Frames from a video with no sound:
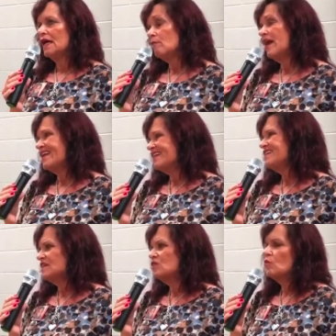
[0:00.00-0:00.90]
he made
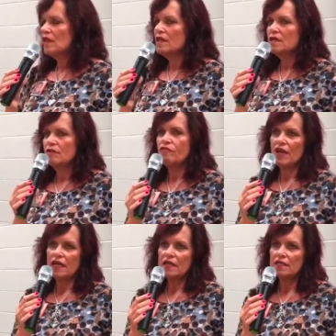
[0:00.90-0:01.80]
a deal with the
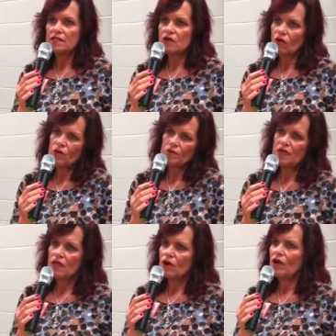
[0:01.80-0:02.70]
defendant,
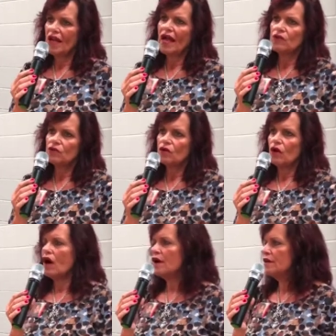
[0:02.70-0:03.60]
so, you know, he had
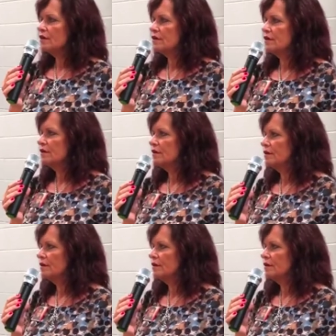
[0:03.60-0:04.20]
to honor